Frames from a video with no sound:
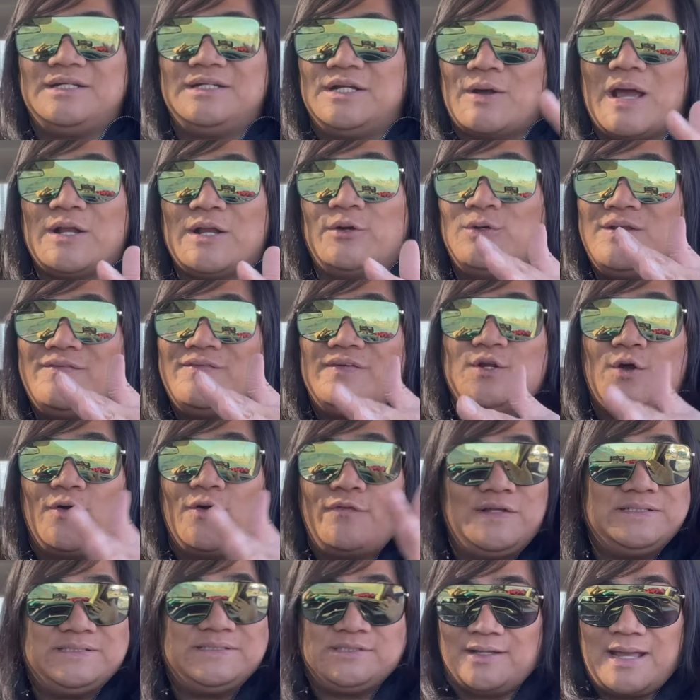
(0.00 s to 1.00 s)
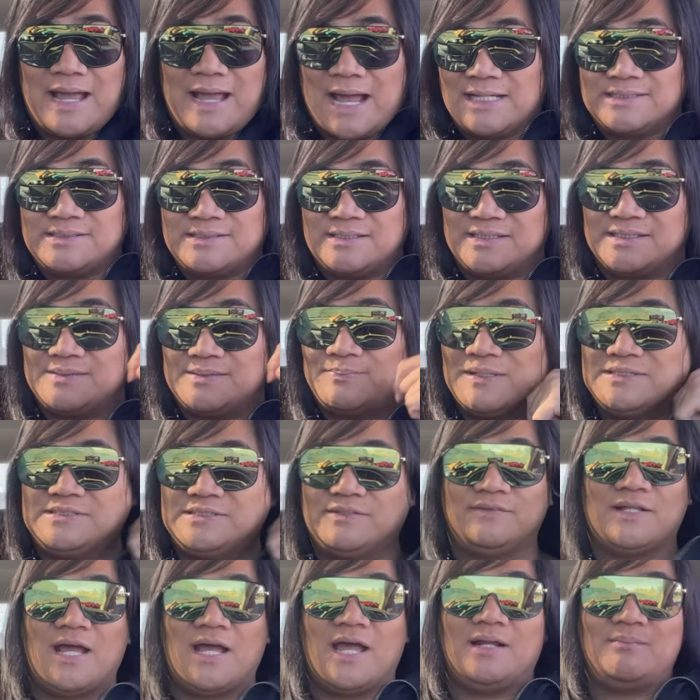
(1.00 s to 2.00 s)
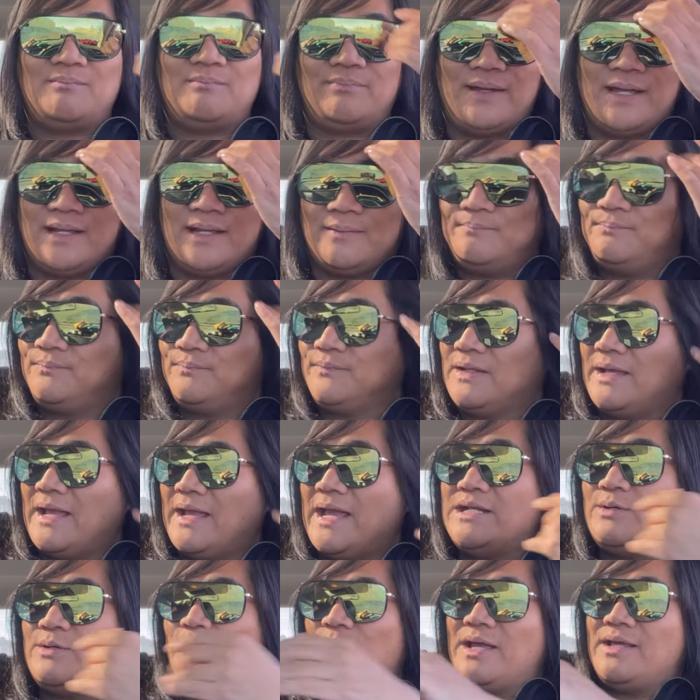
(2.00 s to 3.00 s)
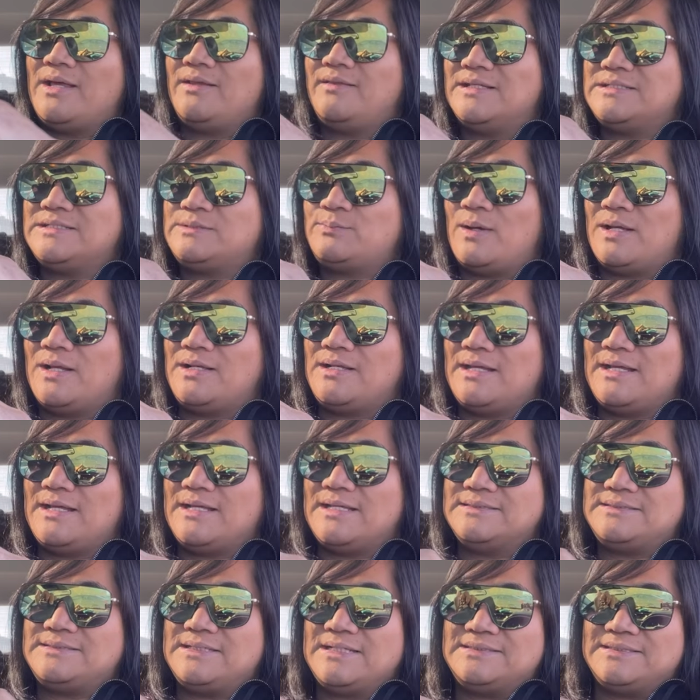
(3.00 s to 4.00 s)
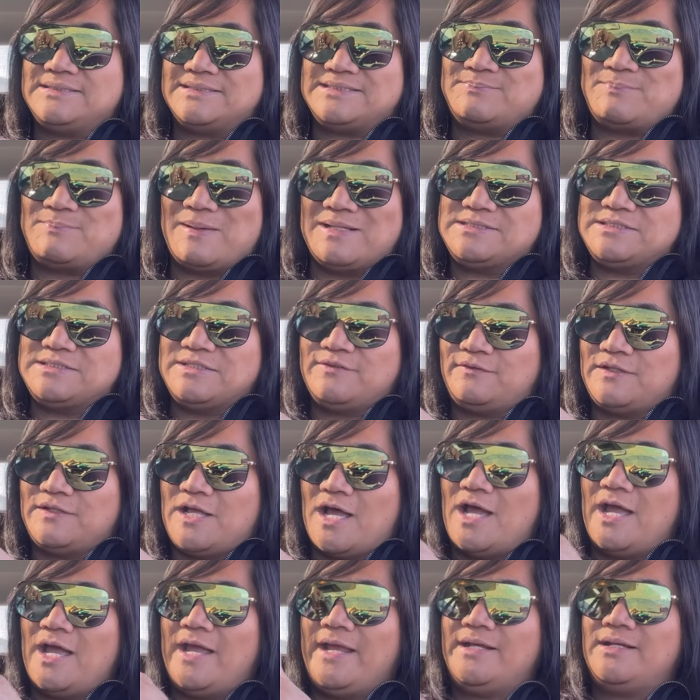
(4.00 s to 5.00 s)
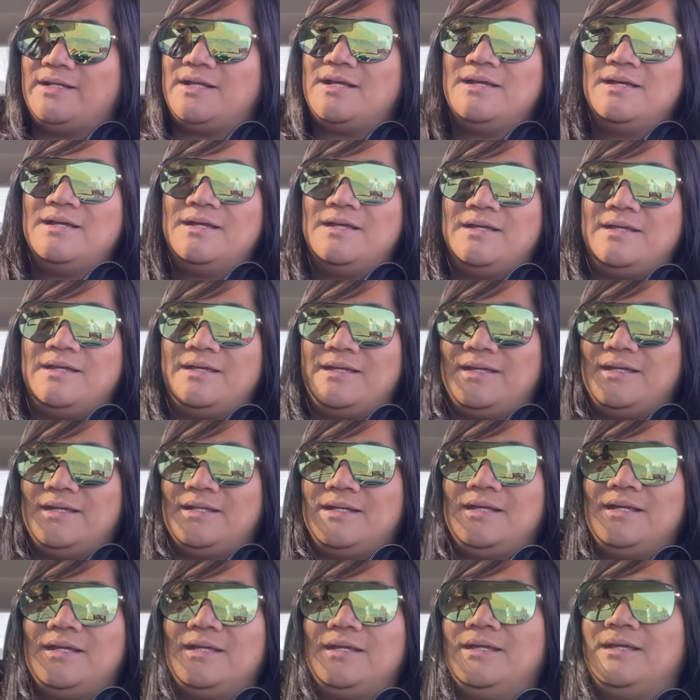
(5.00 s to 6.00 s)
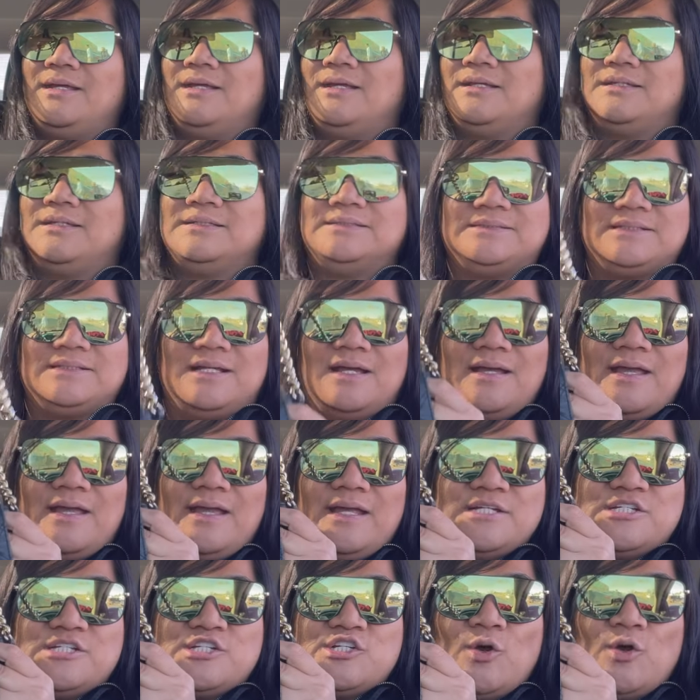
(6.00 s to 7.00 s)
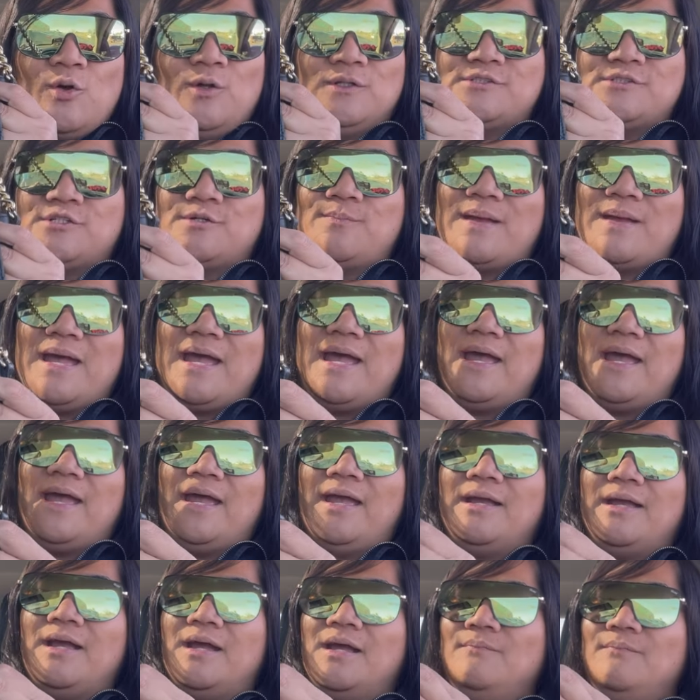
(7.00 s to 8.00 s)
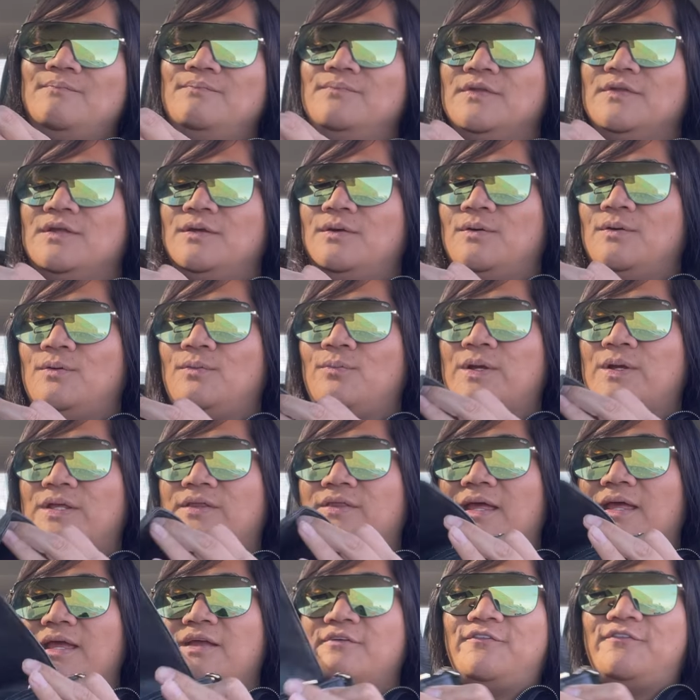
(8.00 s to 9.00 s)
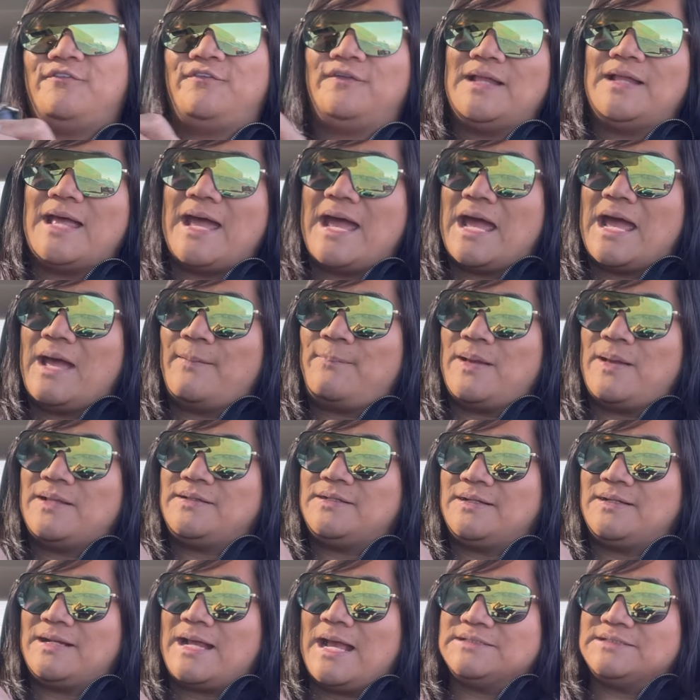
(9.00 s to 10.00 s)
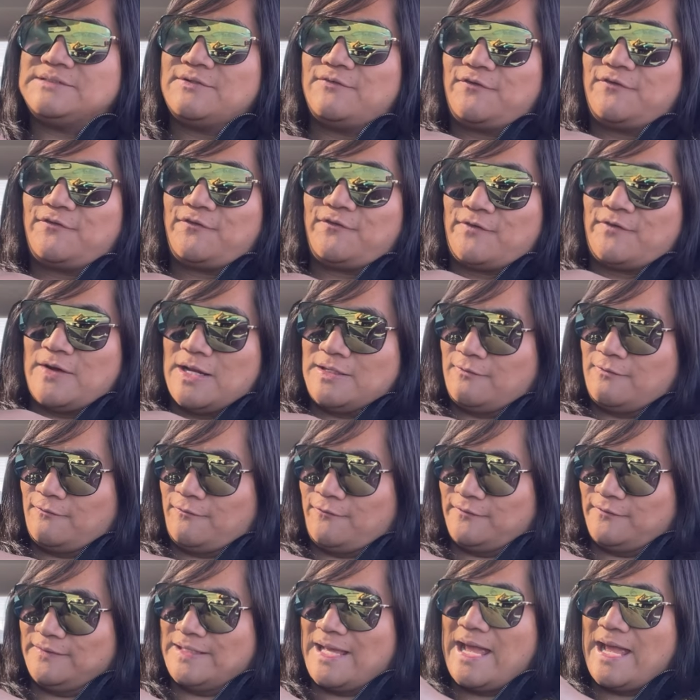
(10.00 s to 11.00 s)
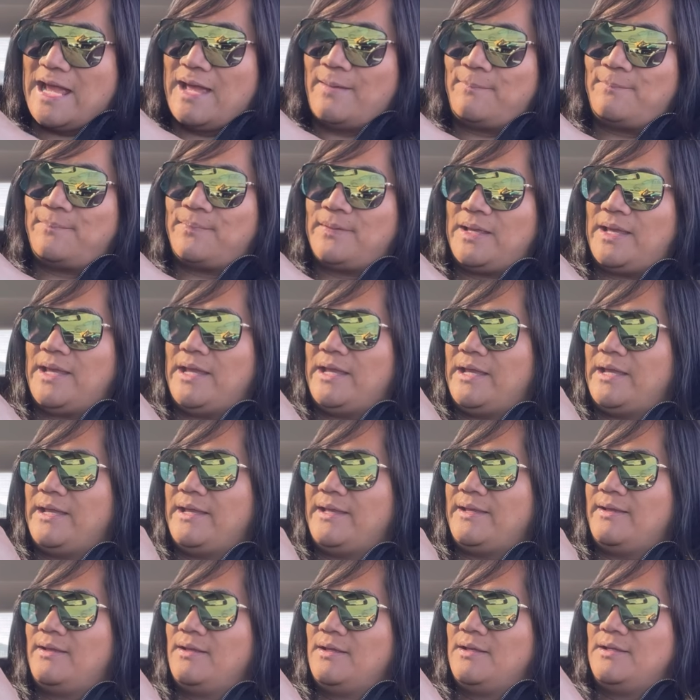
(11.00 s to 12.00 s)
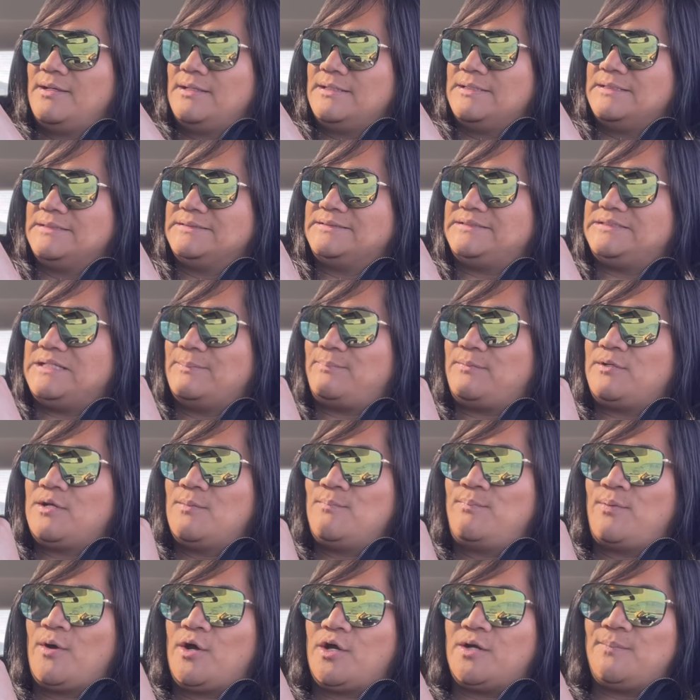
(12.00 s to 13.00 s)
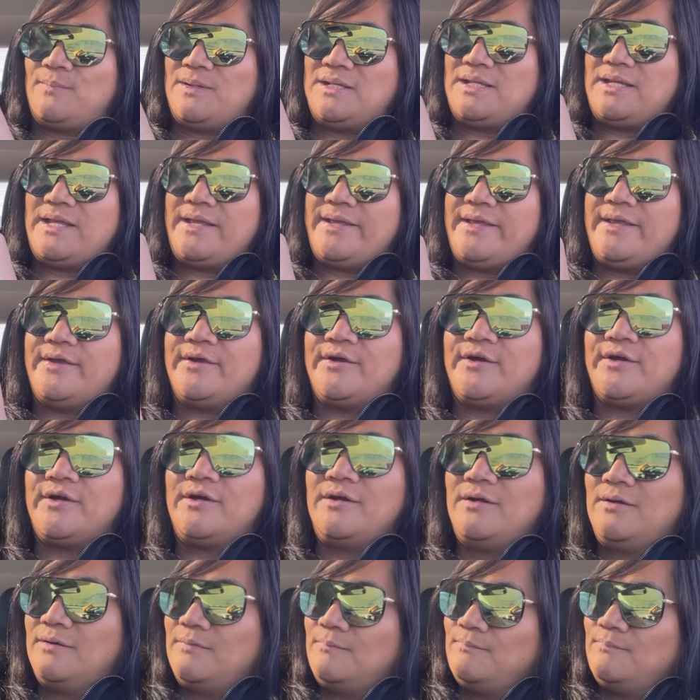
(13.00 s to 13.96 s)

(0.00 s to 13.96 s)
know, I don't even know if he still has his expensive line, but anyway, this one is his expensive line. It is a shoulder bag with a flap, and then it has a front flap, a zip compartment here,